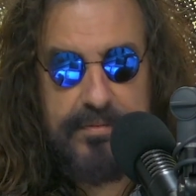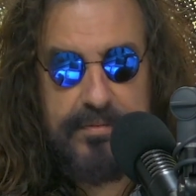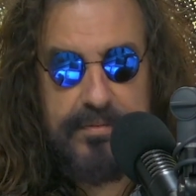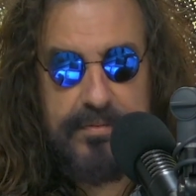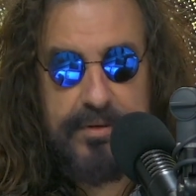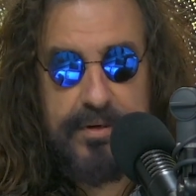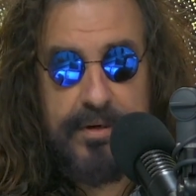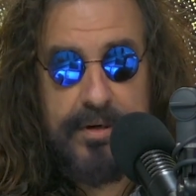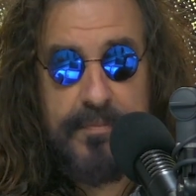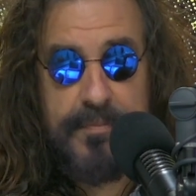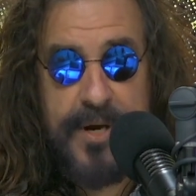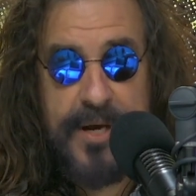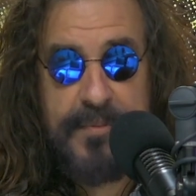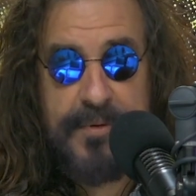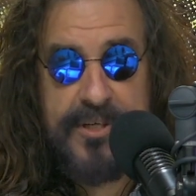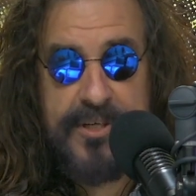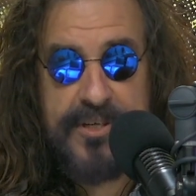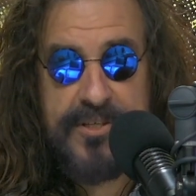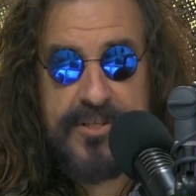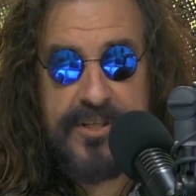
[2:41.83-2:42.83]
or
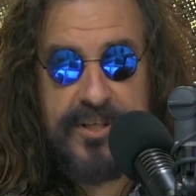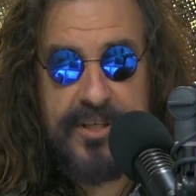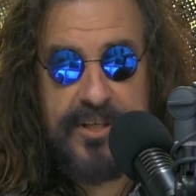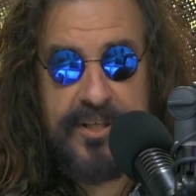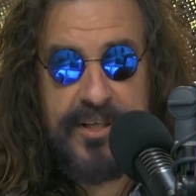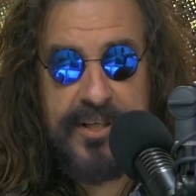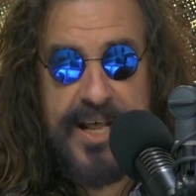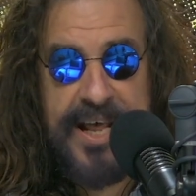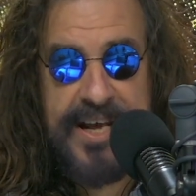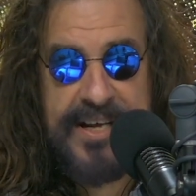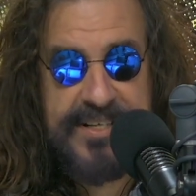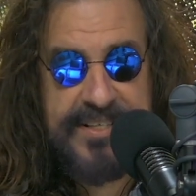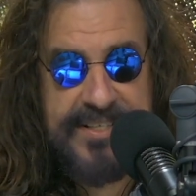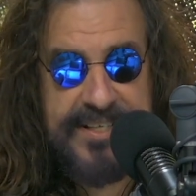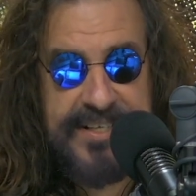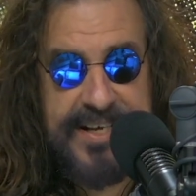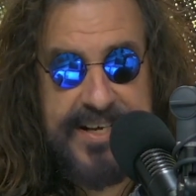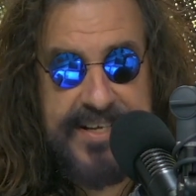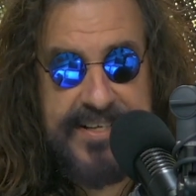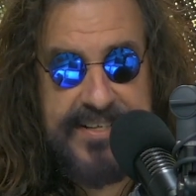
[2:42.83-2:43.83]
maybe just a little
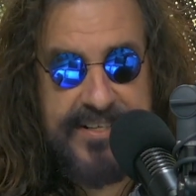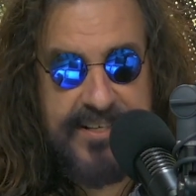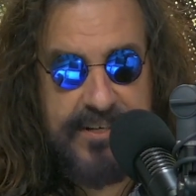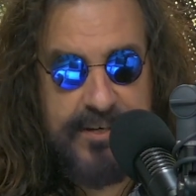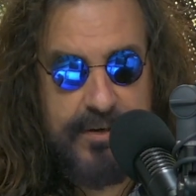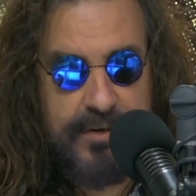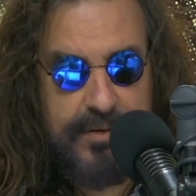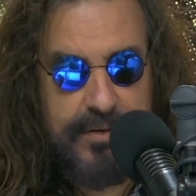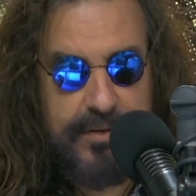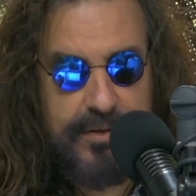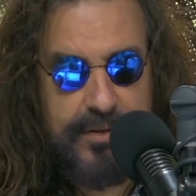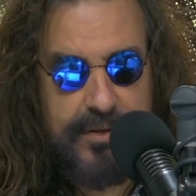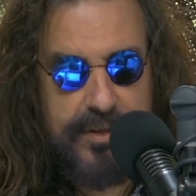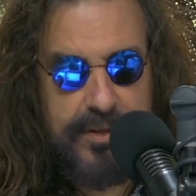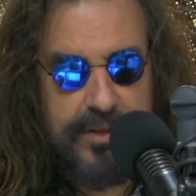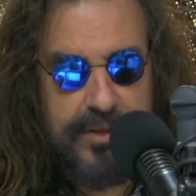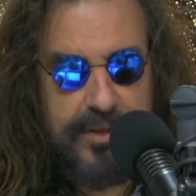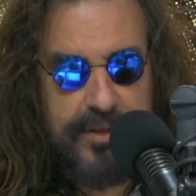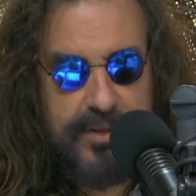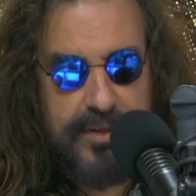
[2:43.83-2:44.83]
lackadaisical?
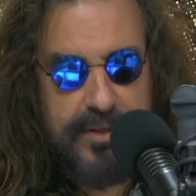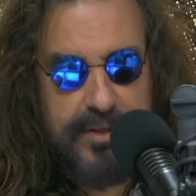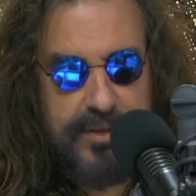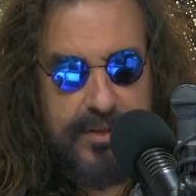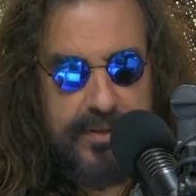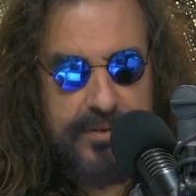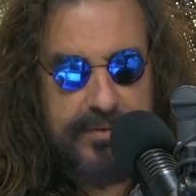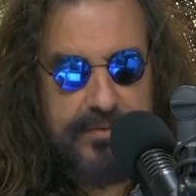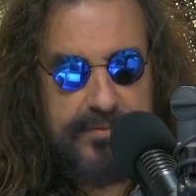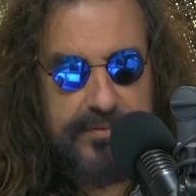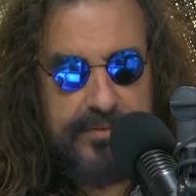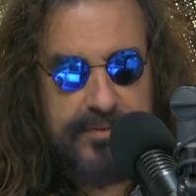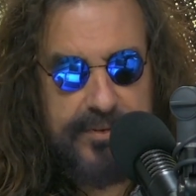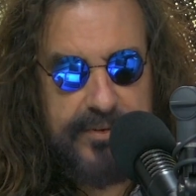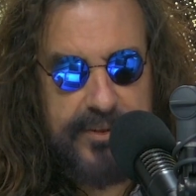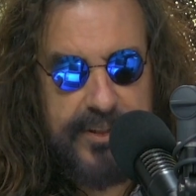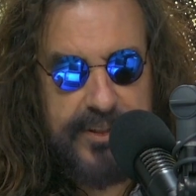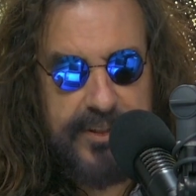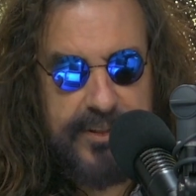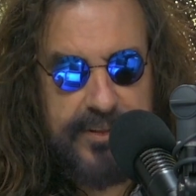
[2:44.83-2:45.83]

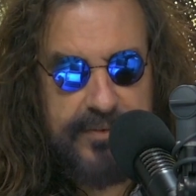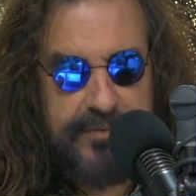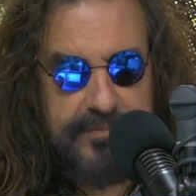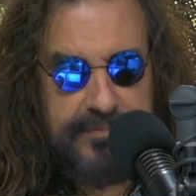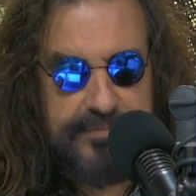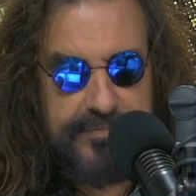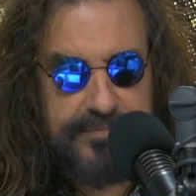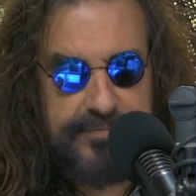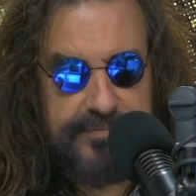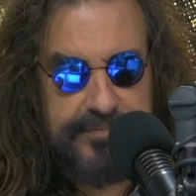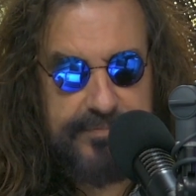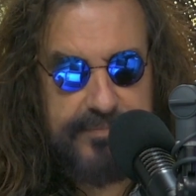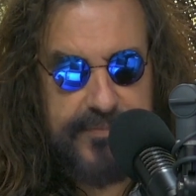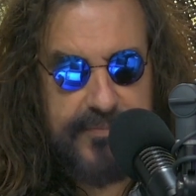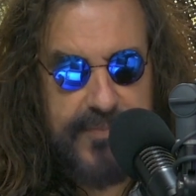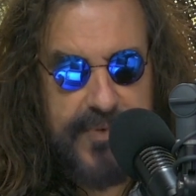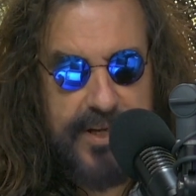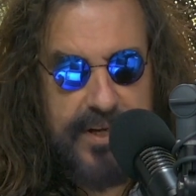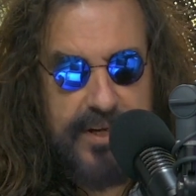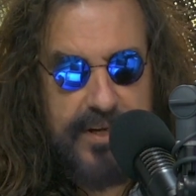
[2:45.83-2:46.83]
Yeah.
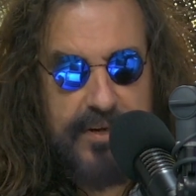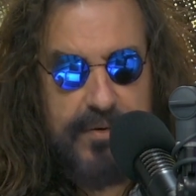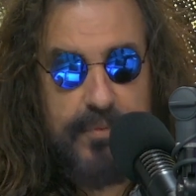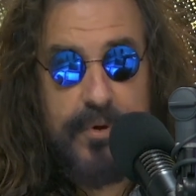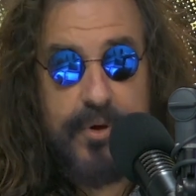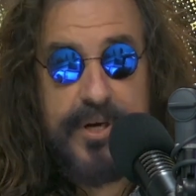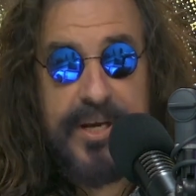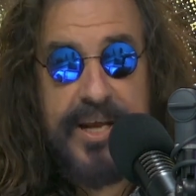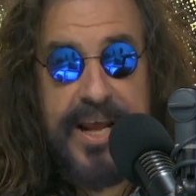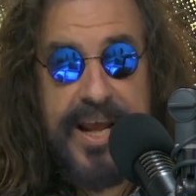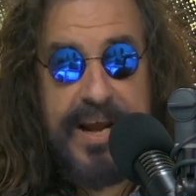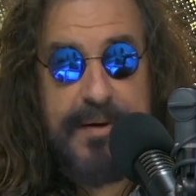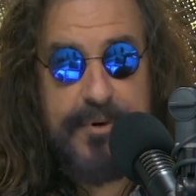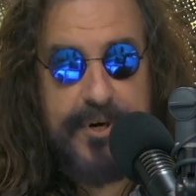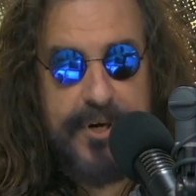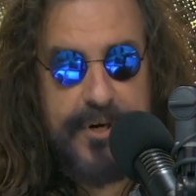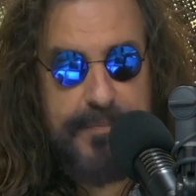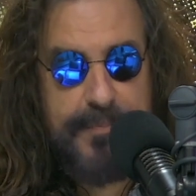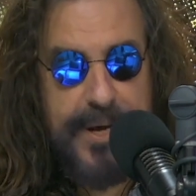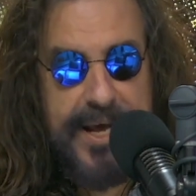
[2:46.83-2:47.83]
Yeah. Well, well,
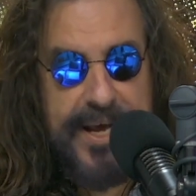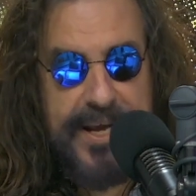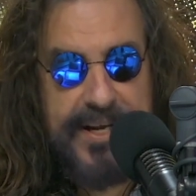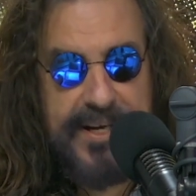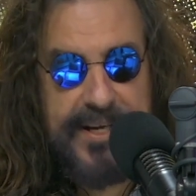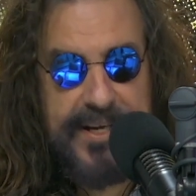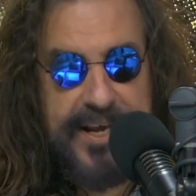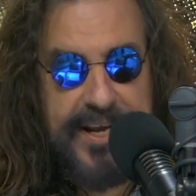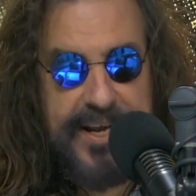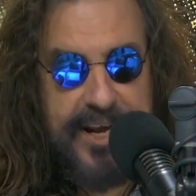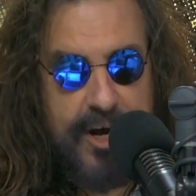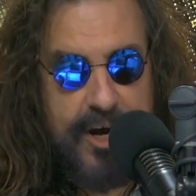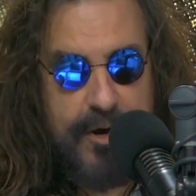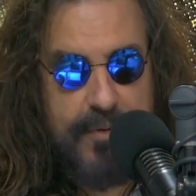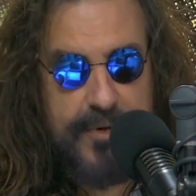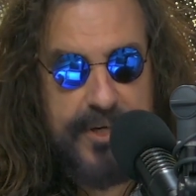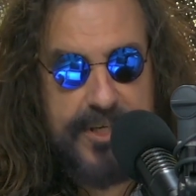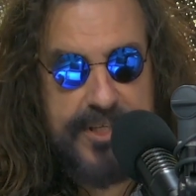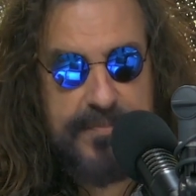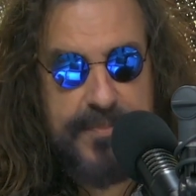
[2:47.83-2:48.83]
Cameron Bailey, a
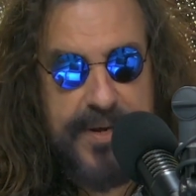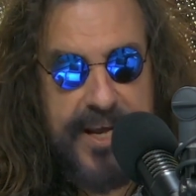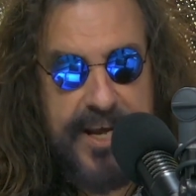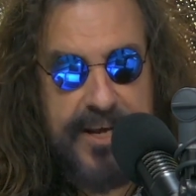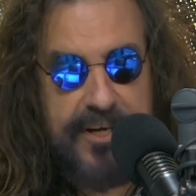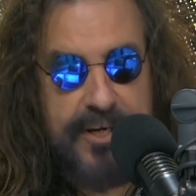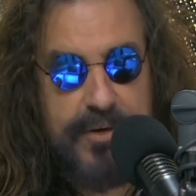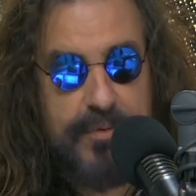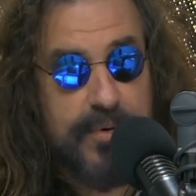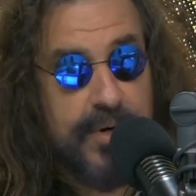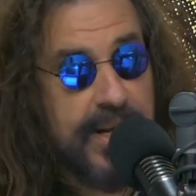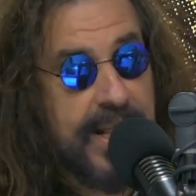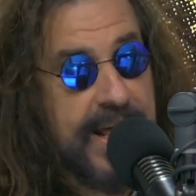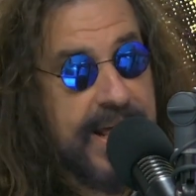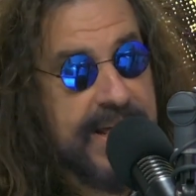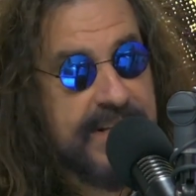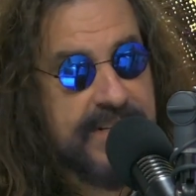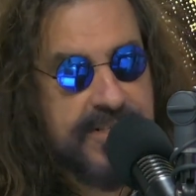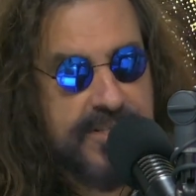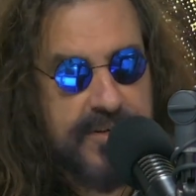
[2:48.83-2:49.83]
homeless man who
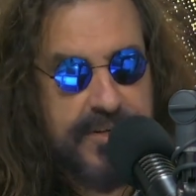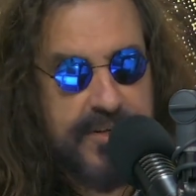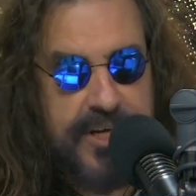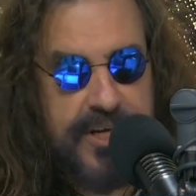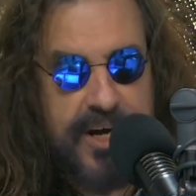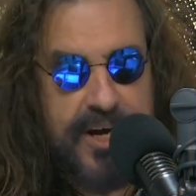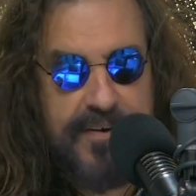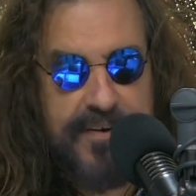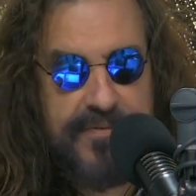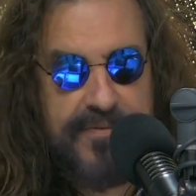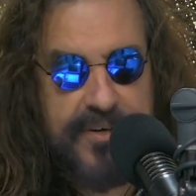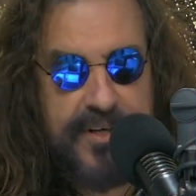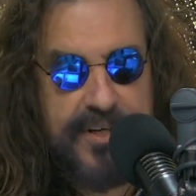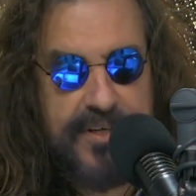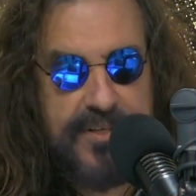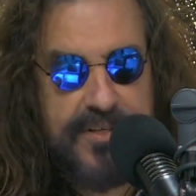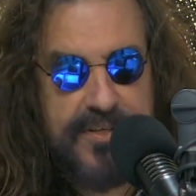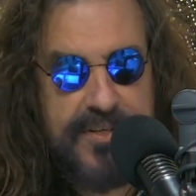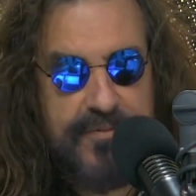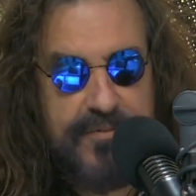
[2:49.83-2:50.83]
relies on the
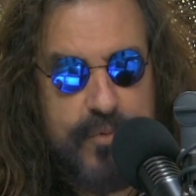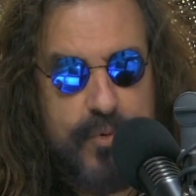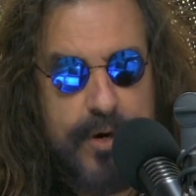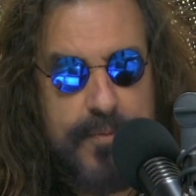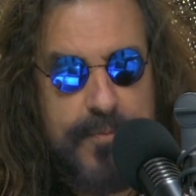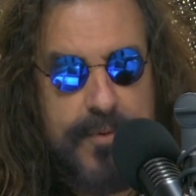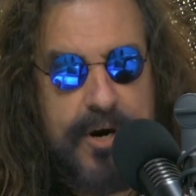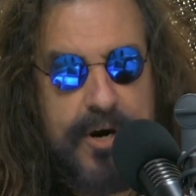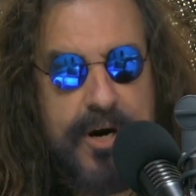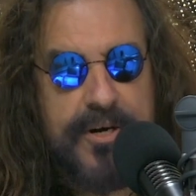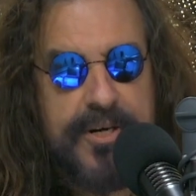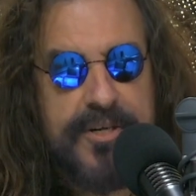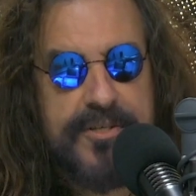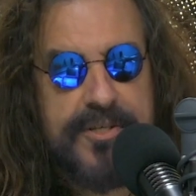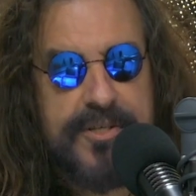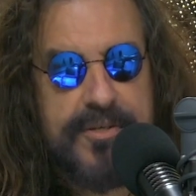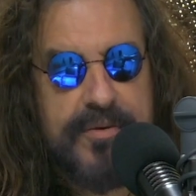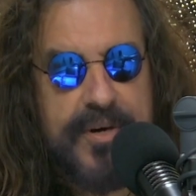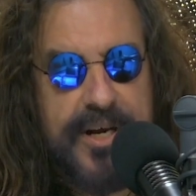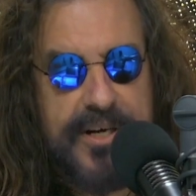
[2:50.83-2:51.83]
offerings of warm hearted
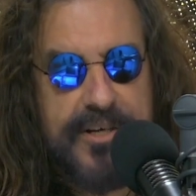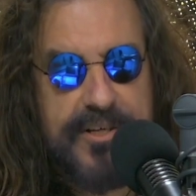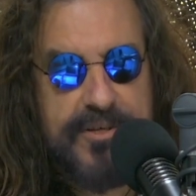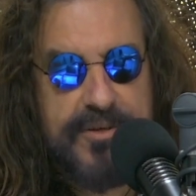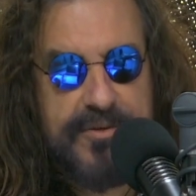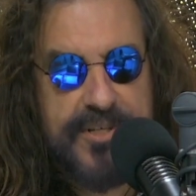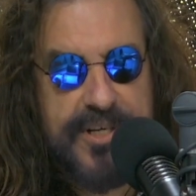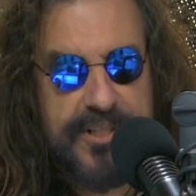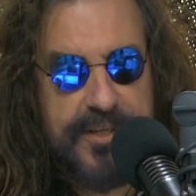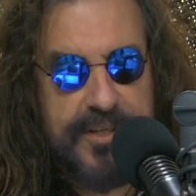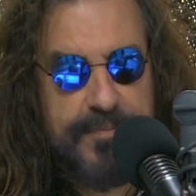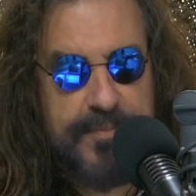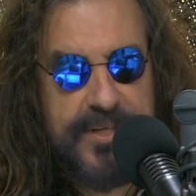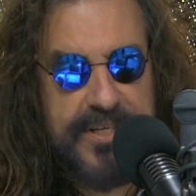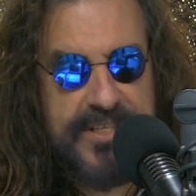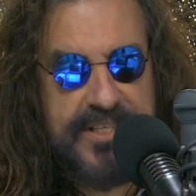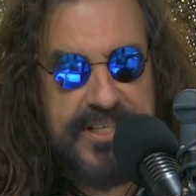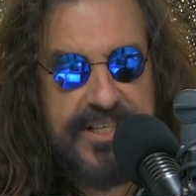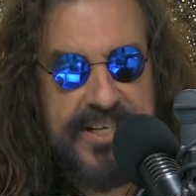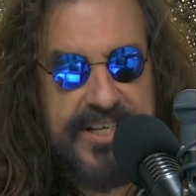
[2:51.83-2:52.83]
strangers at the
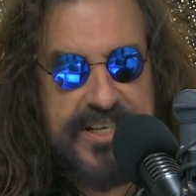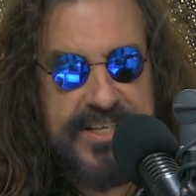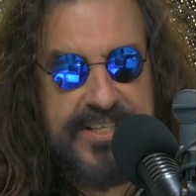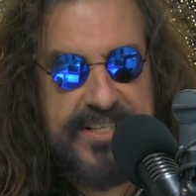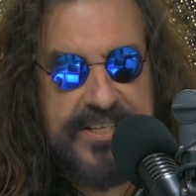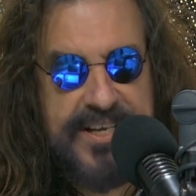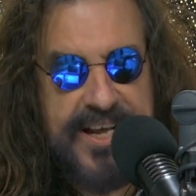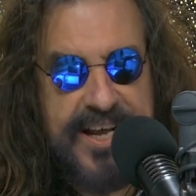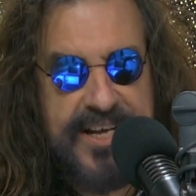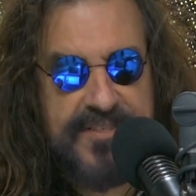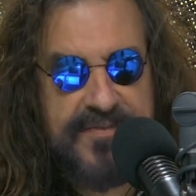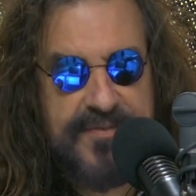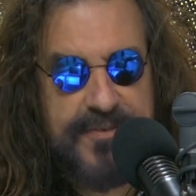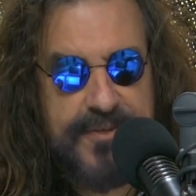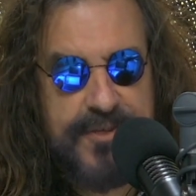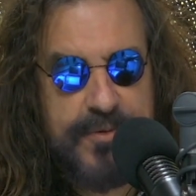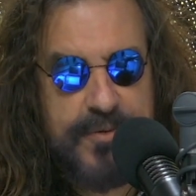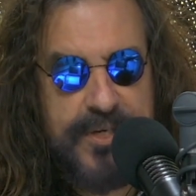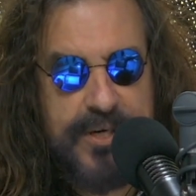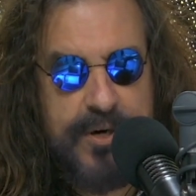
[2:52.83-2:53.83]
busy East Nashville
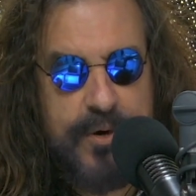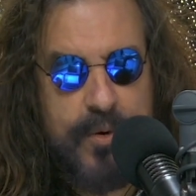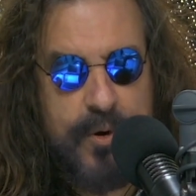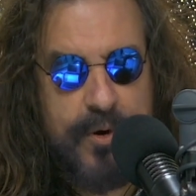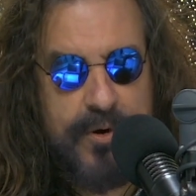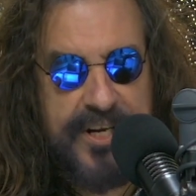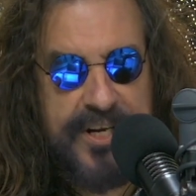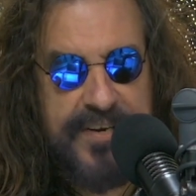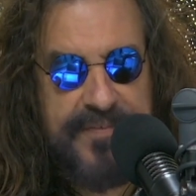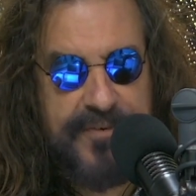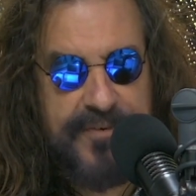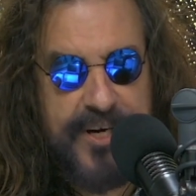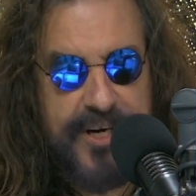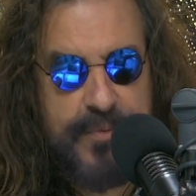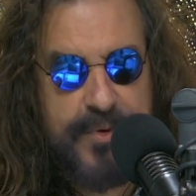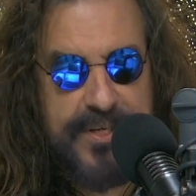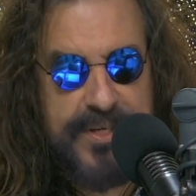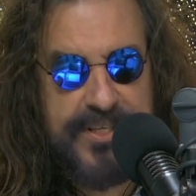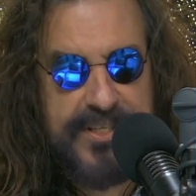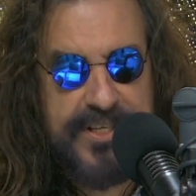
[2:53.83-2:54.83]
street corner he
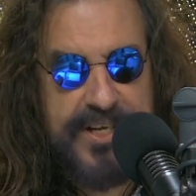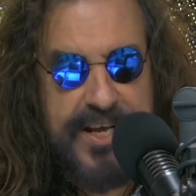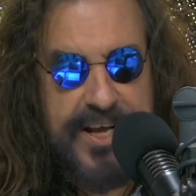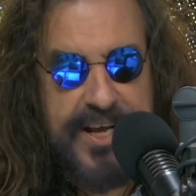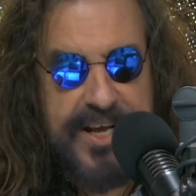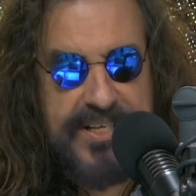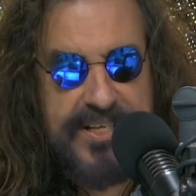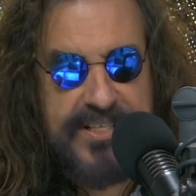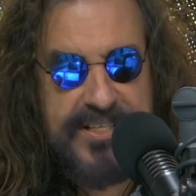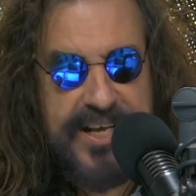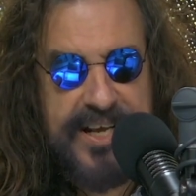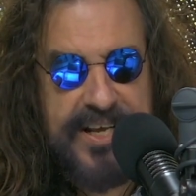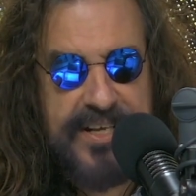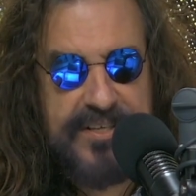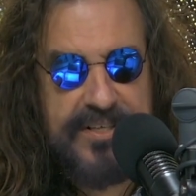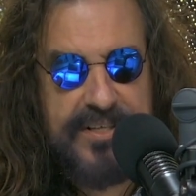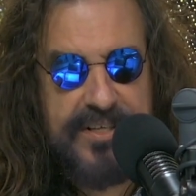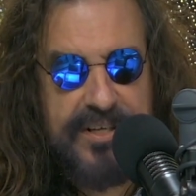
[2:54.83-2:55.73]
frequents, says,